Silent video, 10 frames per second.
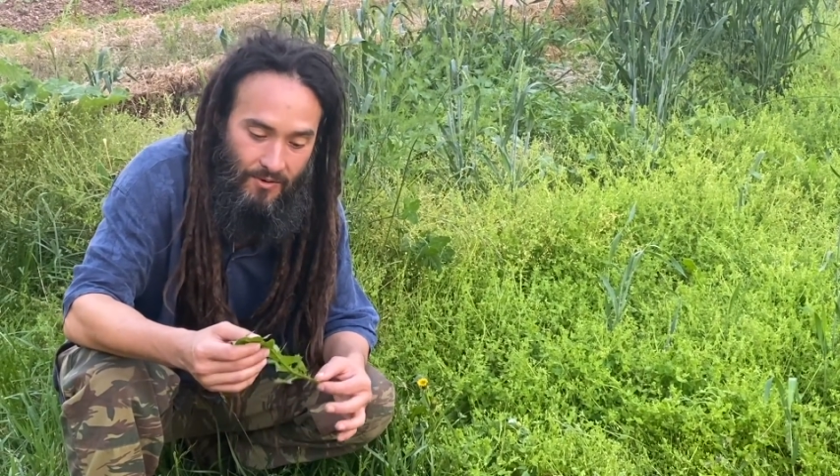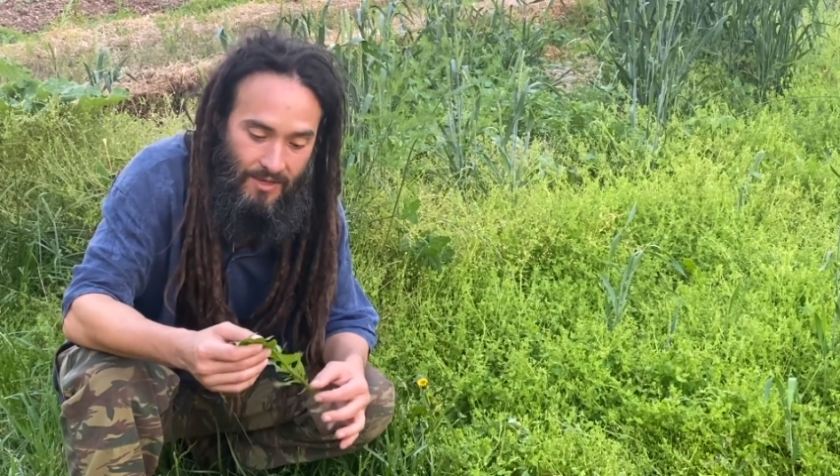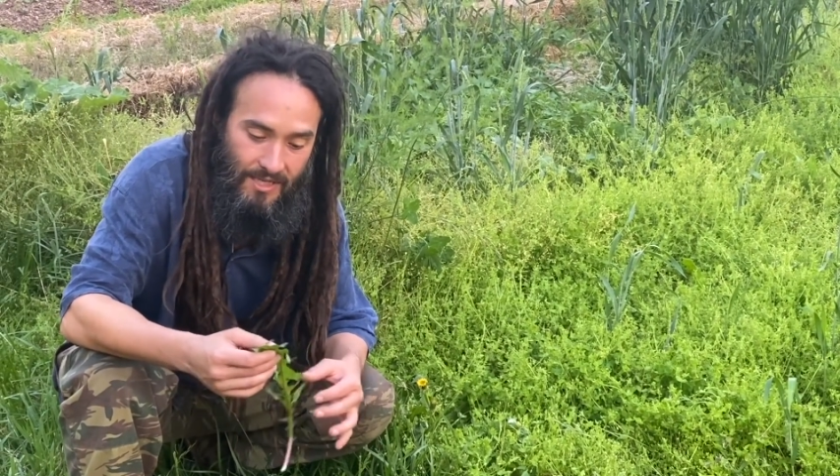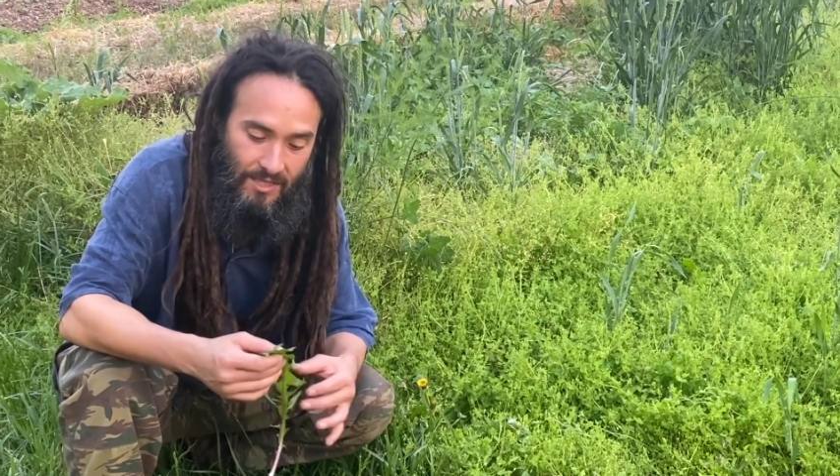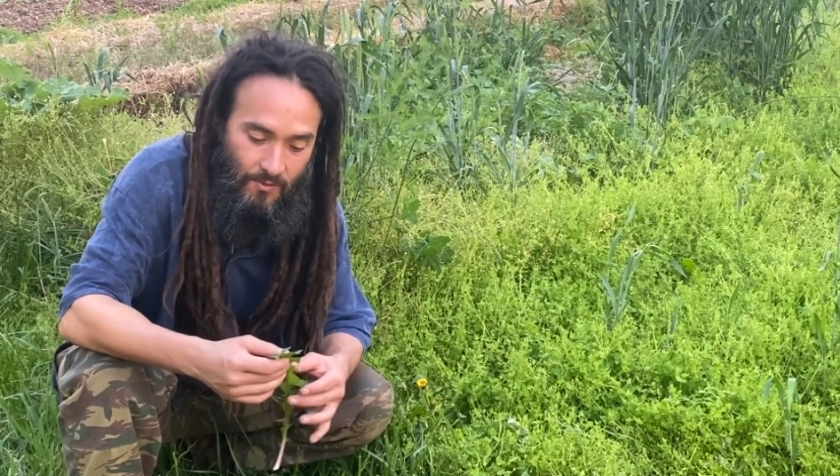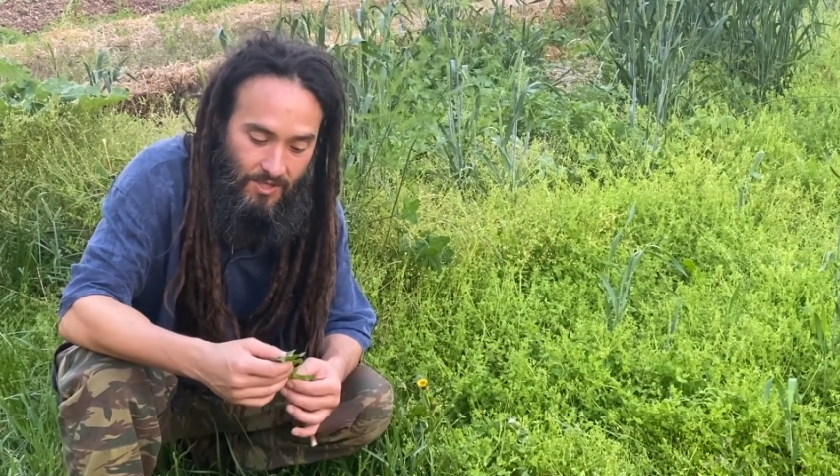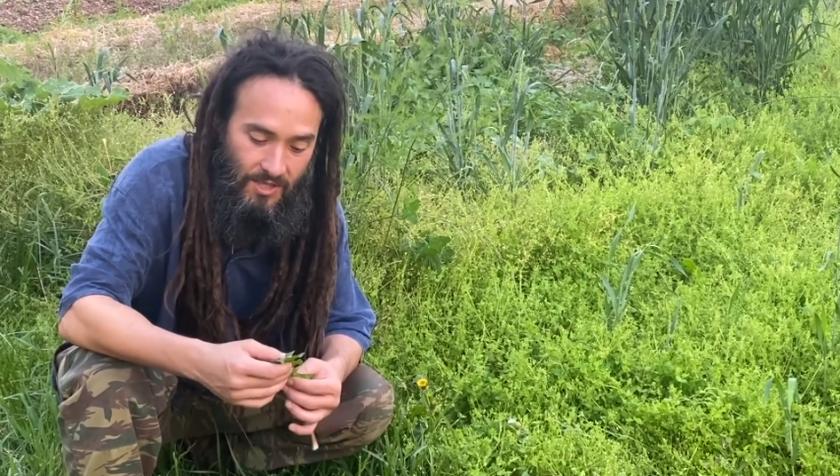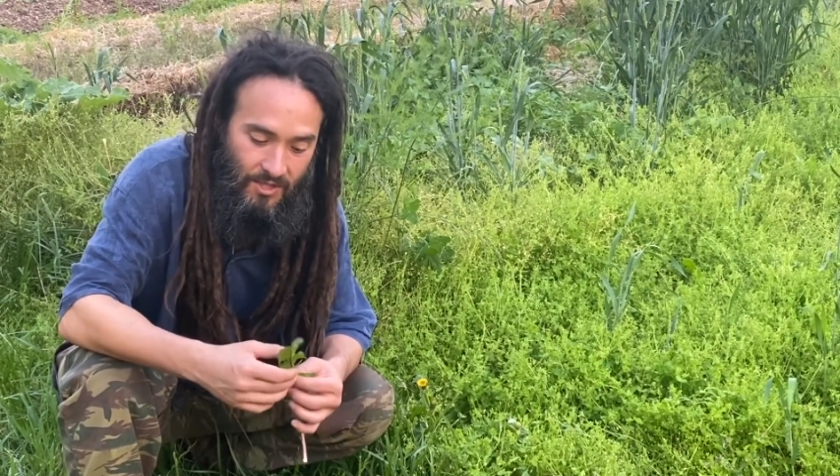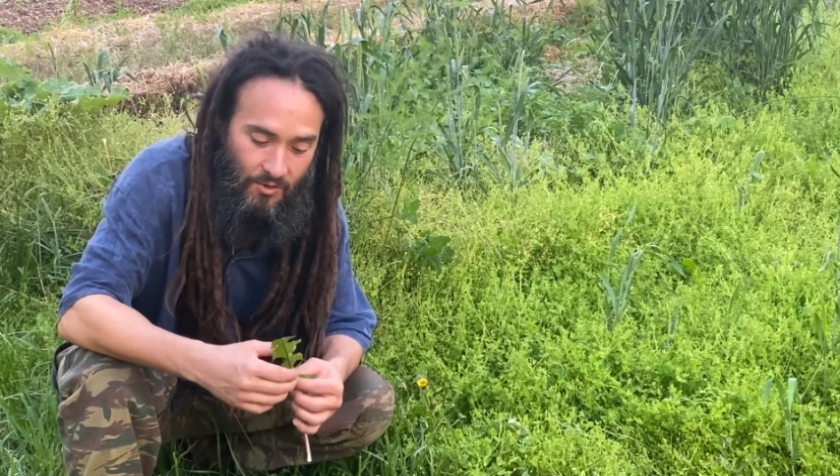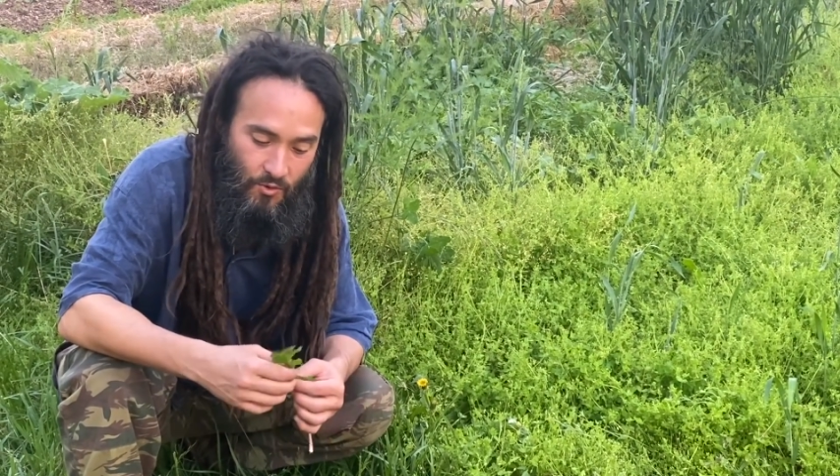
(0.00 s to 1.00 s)
greens, which
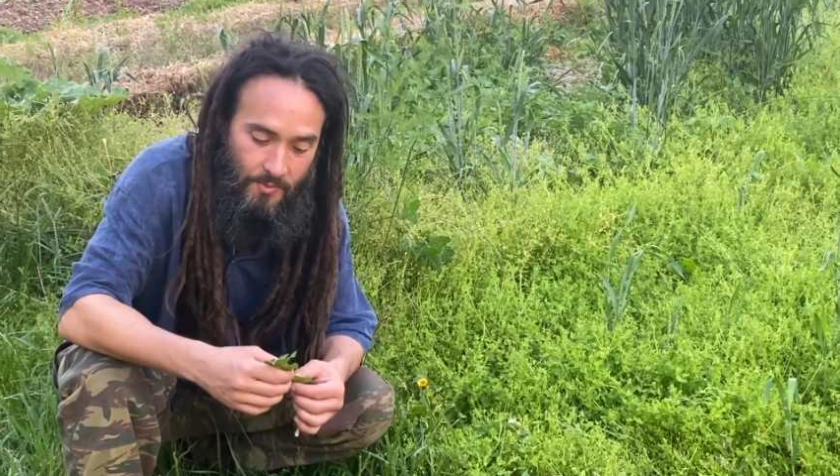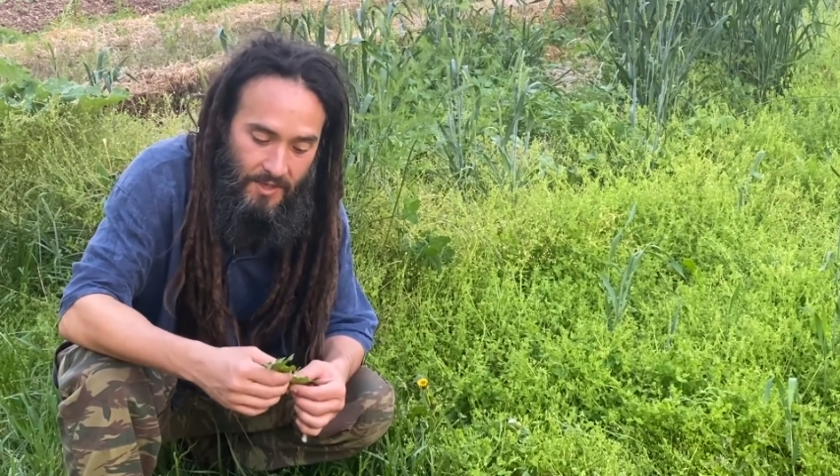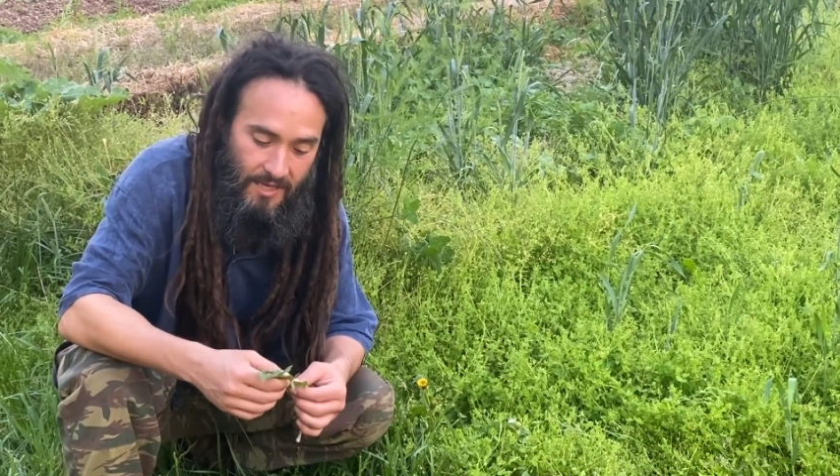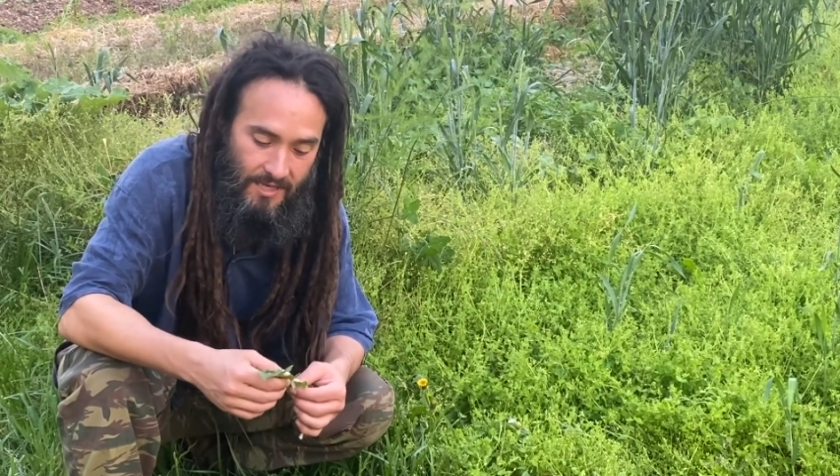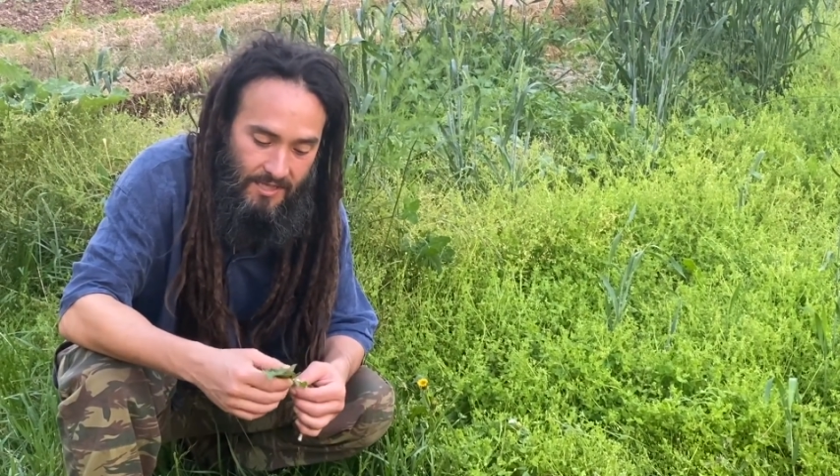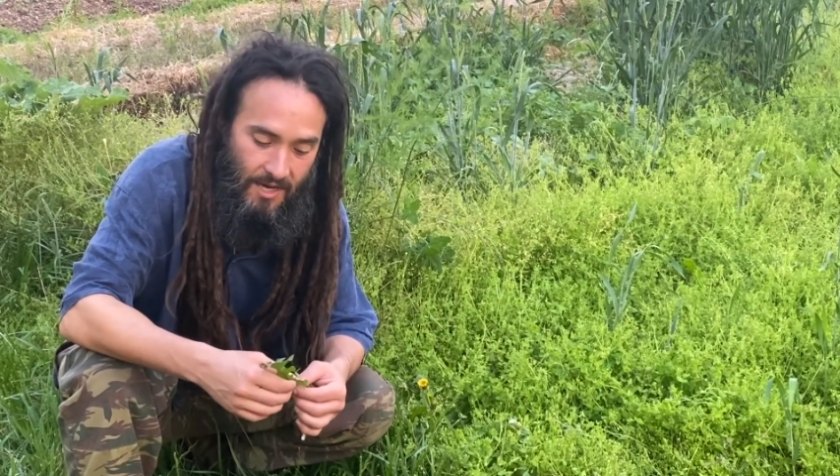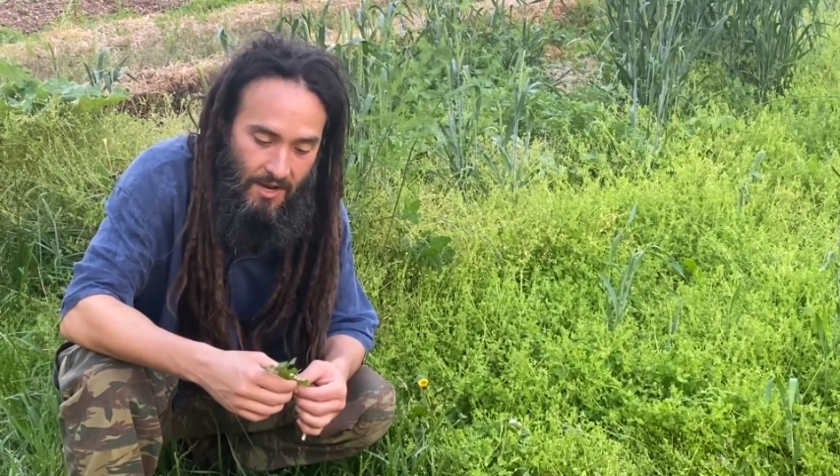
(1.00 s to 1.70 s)
is cool because